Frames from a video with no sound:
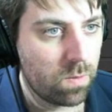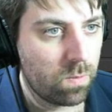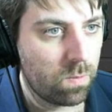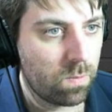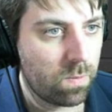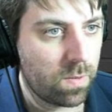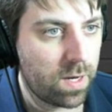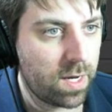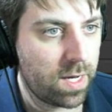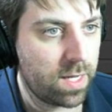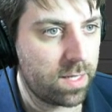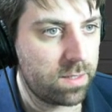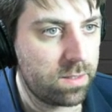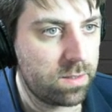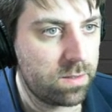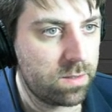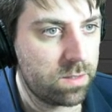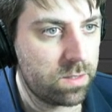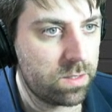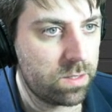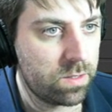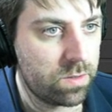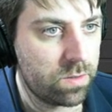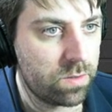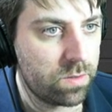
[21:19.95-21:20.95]
One,
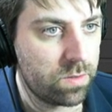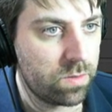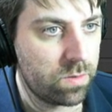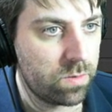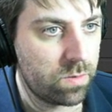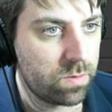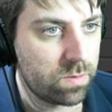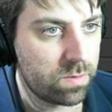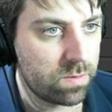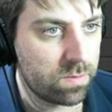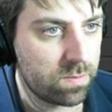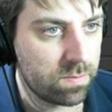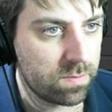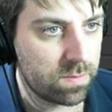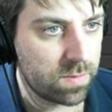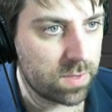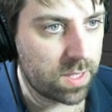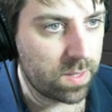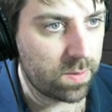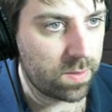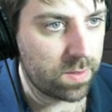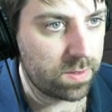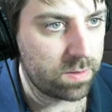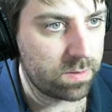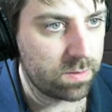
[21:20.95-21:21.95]
two,
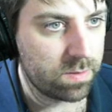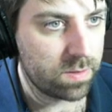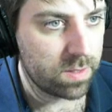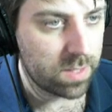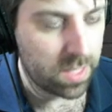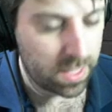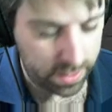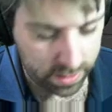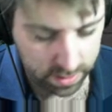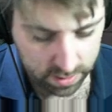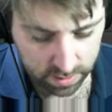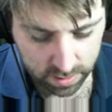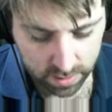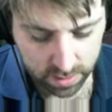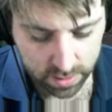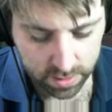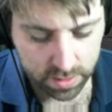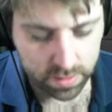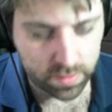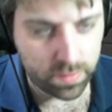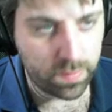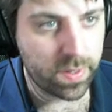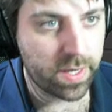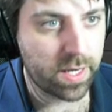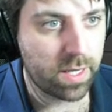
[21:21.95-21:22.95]
come on. I can, you can
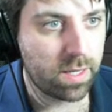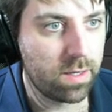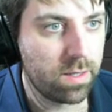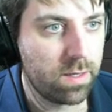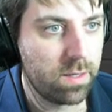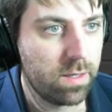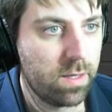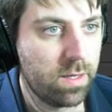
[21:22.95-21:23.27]
do it, buddy.